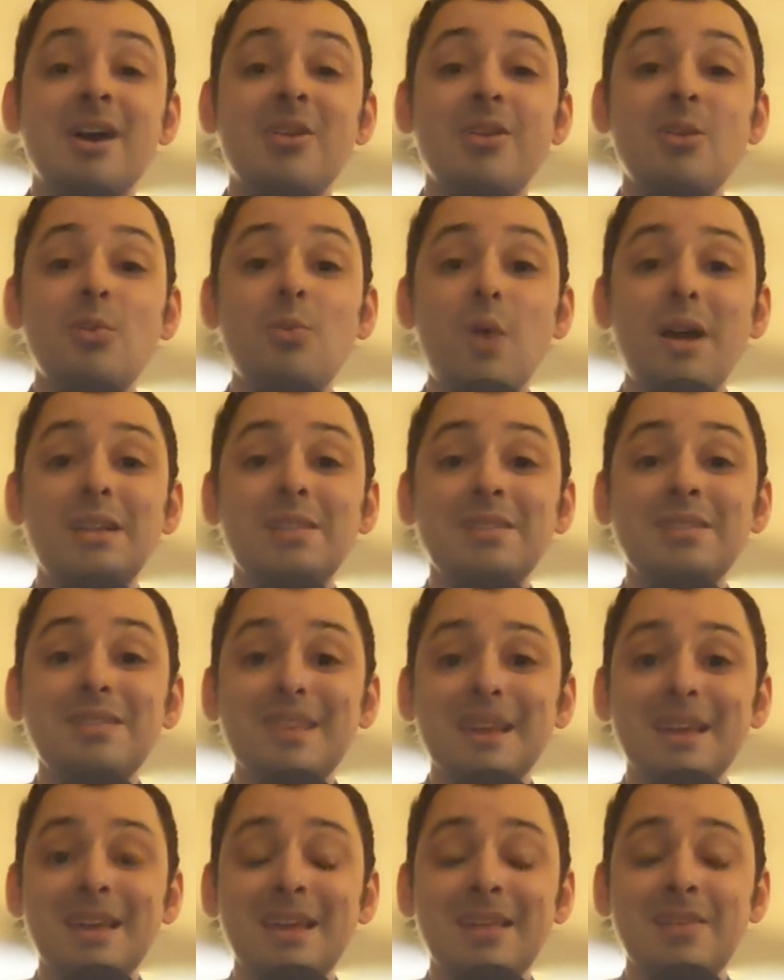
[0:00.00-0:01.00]
the one
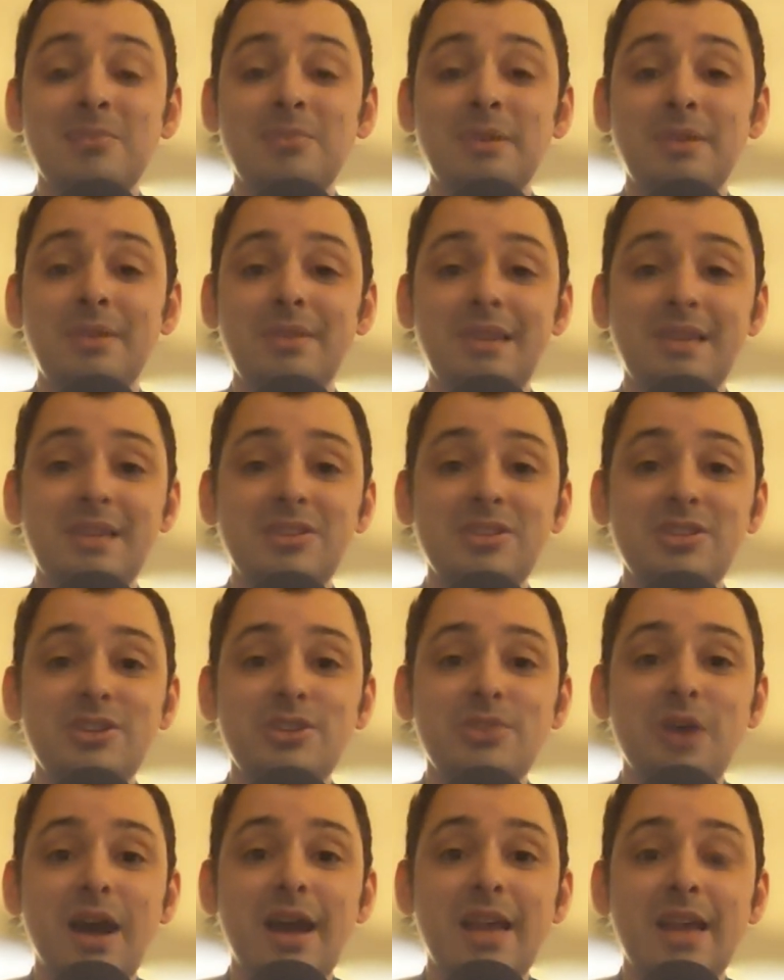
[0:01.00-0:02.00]
thing with these
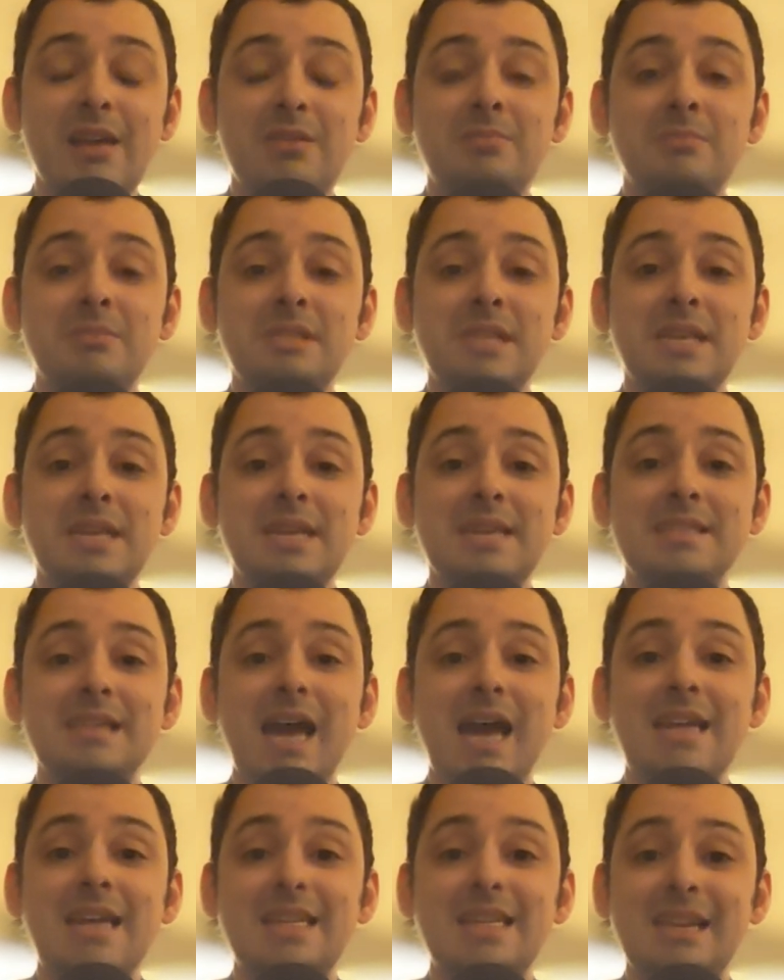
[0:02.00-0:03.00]
2 items is
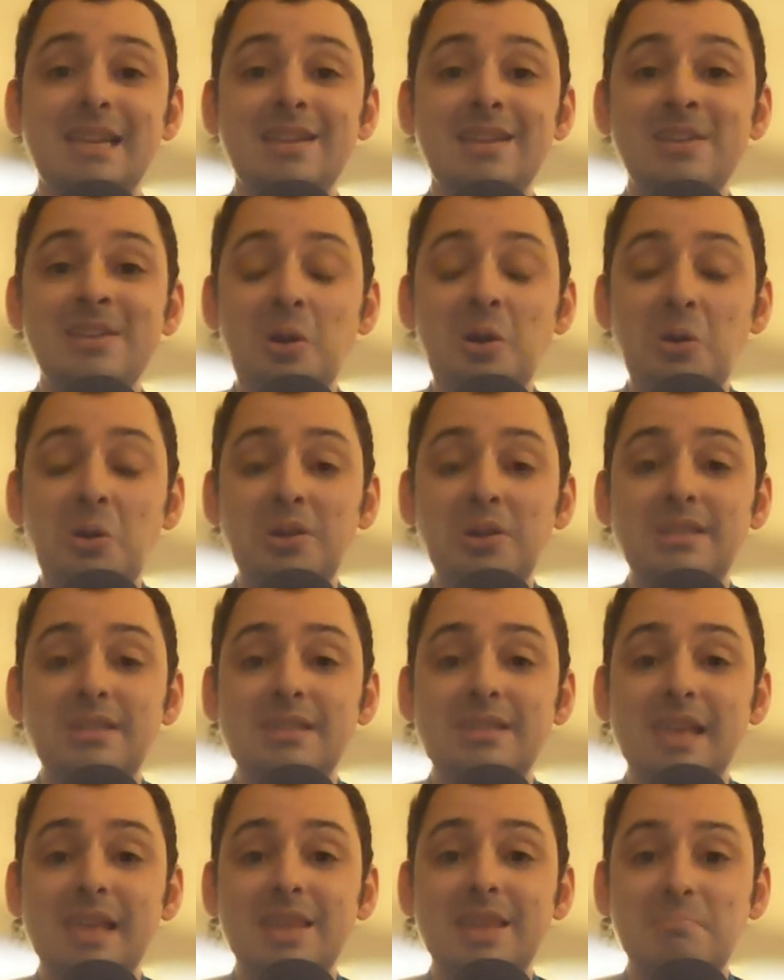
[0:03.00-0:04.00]
I didn't
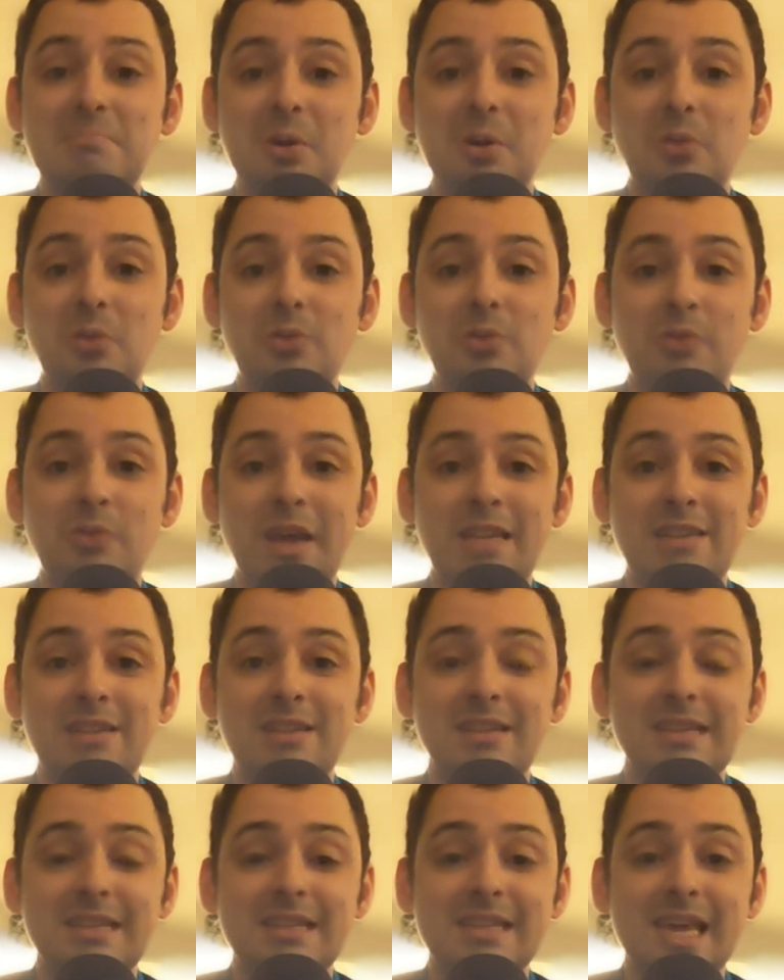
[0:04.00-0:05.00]
notice that they both went
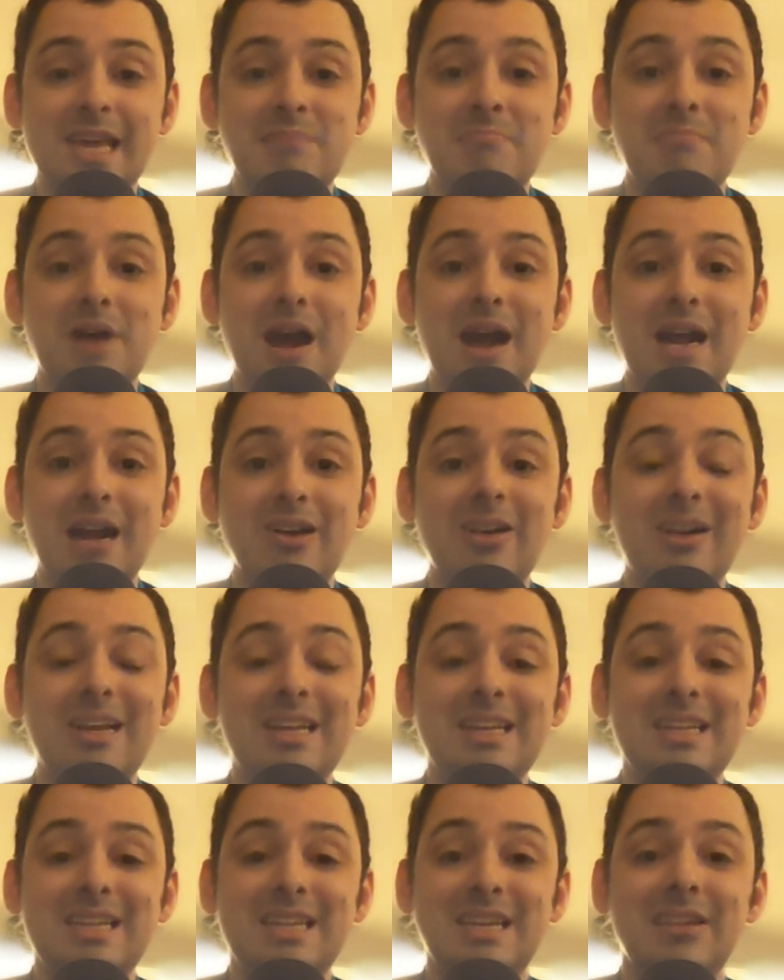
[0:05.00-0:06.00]
to the same buyer
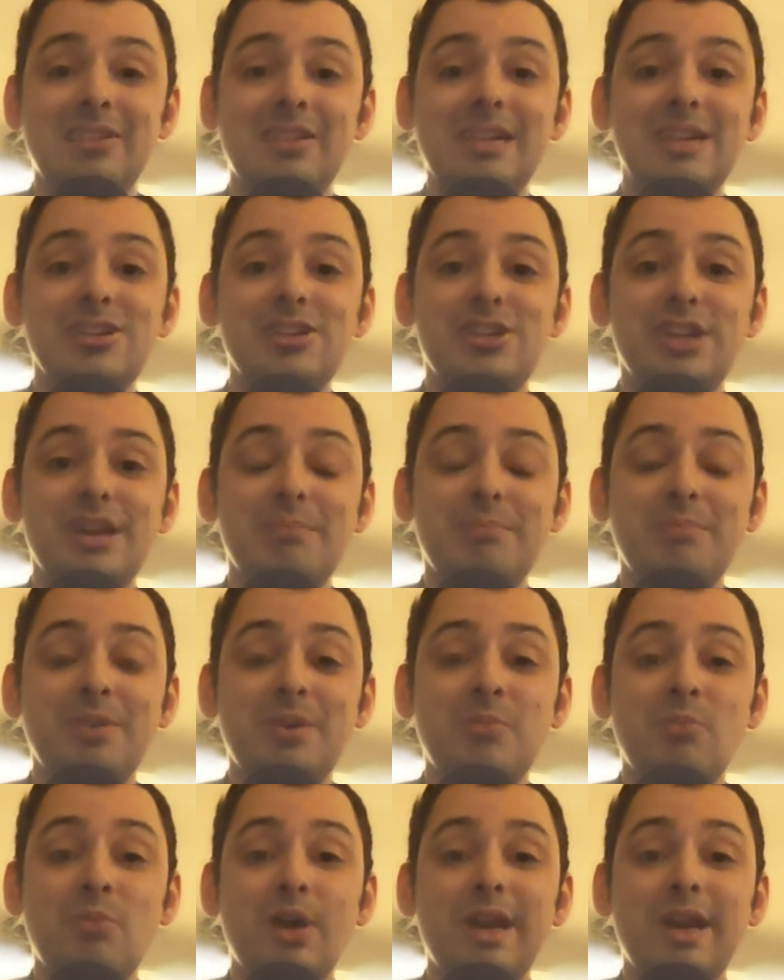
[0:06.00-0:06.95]
until I shipped them.